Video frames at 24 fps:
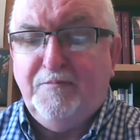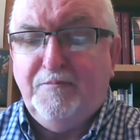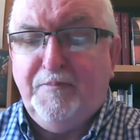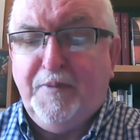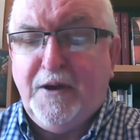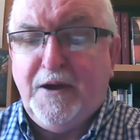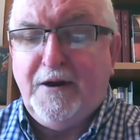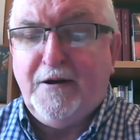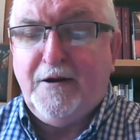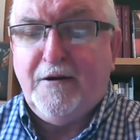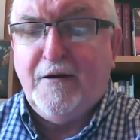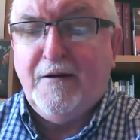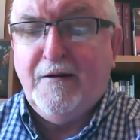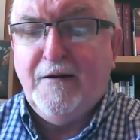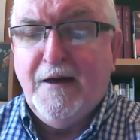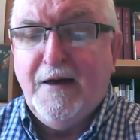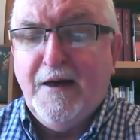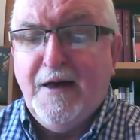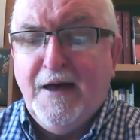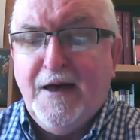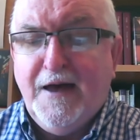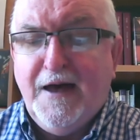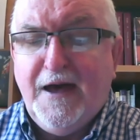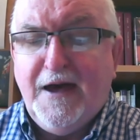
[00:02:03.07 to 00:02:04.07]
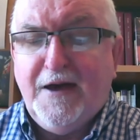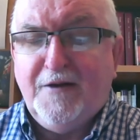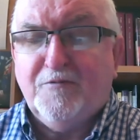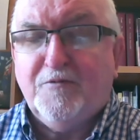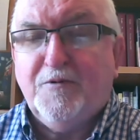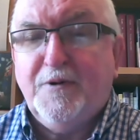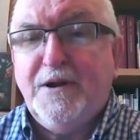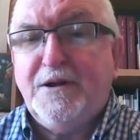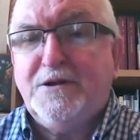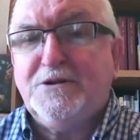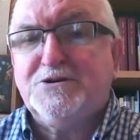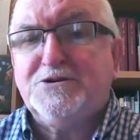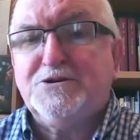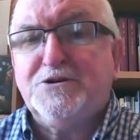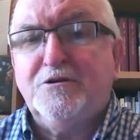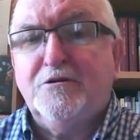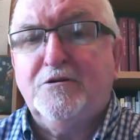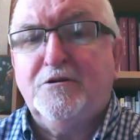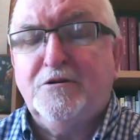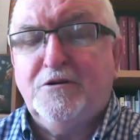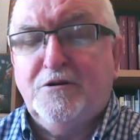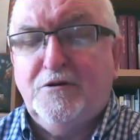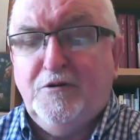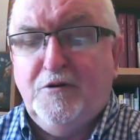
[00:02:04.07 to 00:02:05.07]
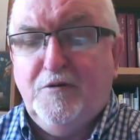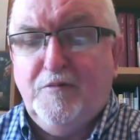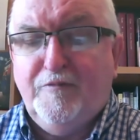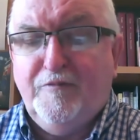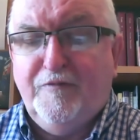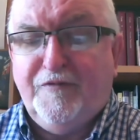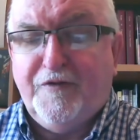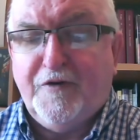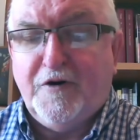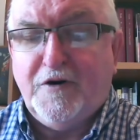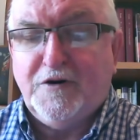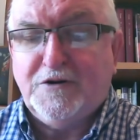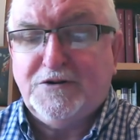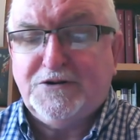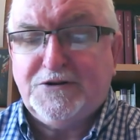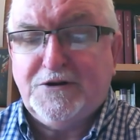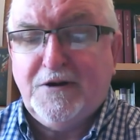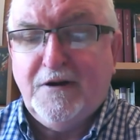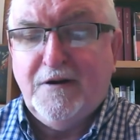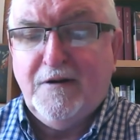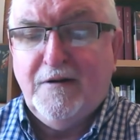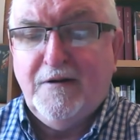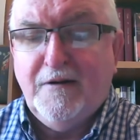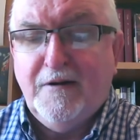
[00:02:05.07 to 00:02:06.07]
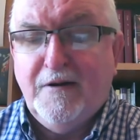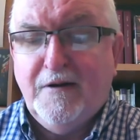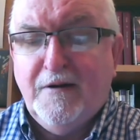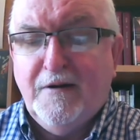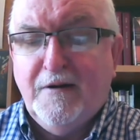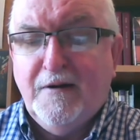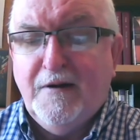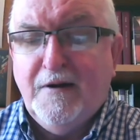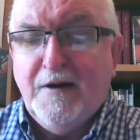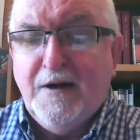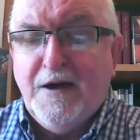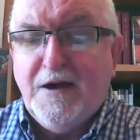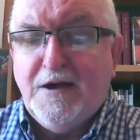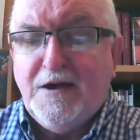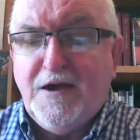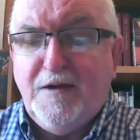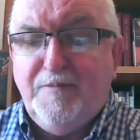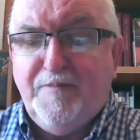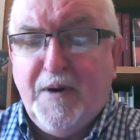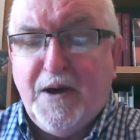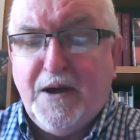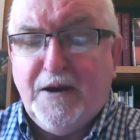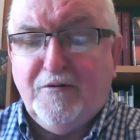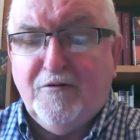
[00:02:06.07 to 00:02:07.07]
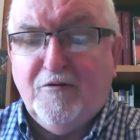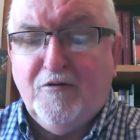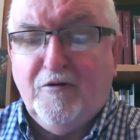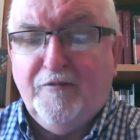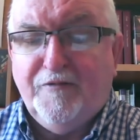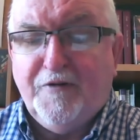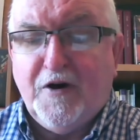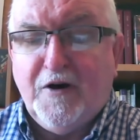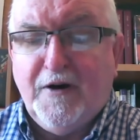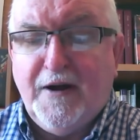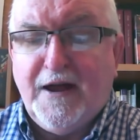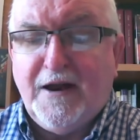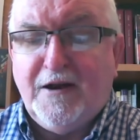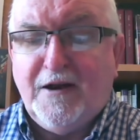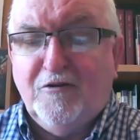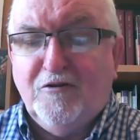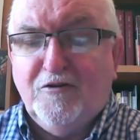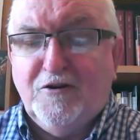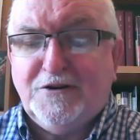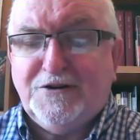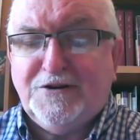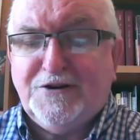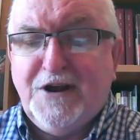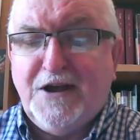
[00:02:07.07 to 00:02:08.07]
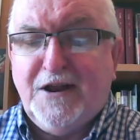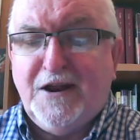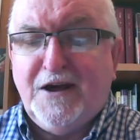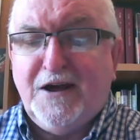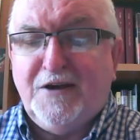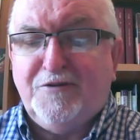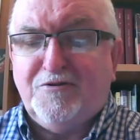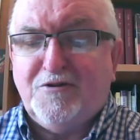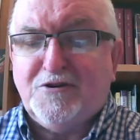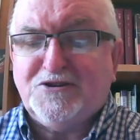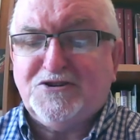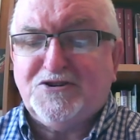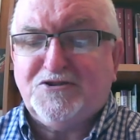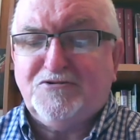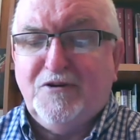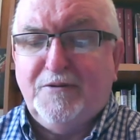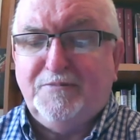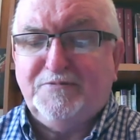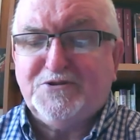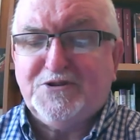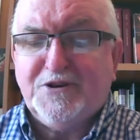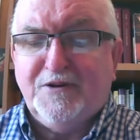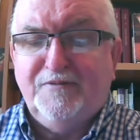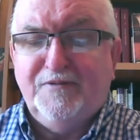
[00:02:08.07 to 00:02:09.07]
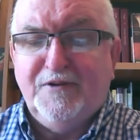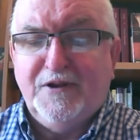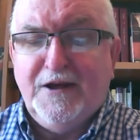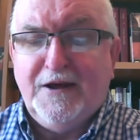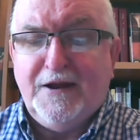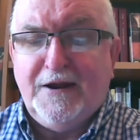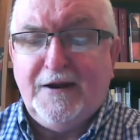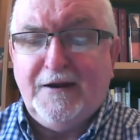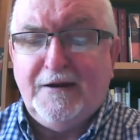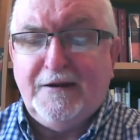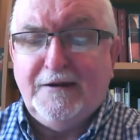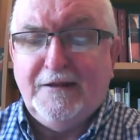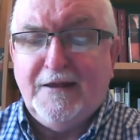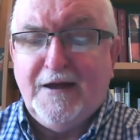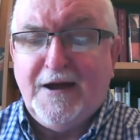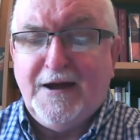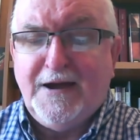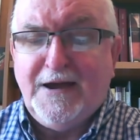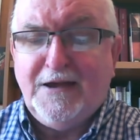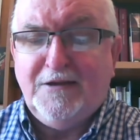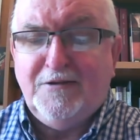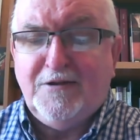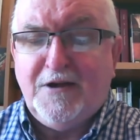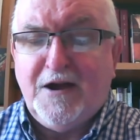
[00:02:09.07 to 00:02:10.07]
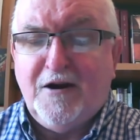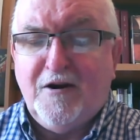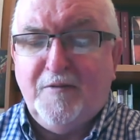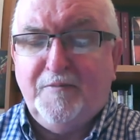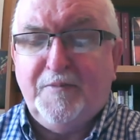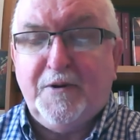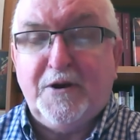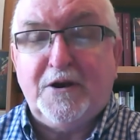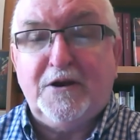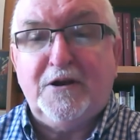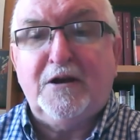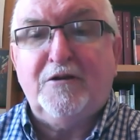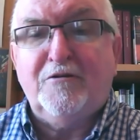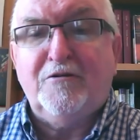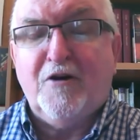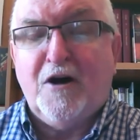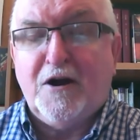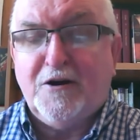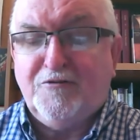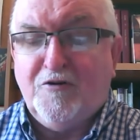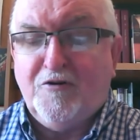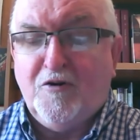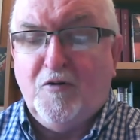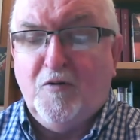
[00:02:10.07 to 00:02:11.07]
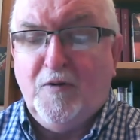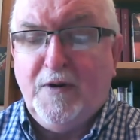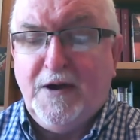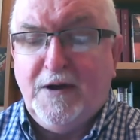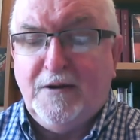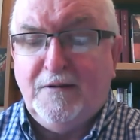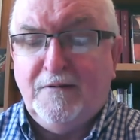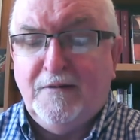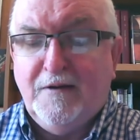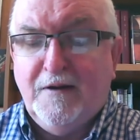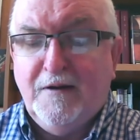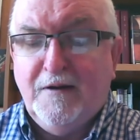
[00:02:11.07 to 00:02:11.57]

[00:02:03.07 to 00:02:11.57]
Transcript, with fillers: Peter and reached the tomb first. He bent over and looked in at the strips of linen lying there, but did not go in.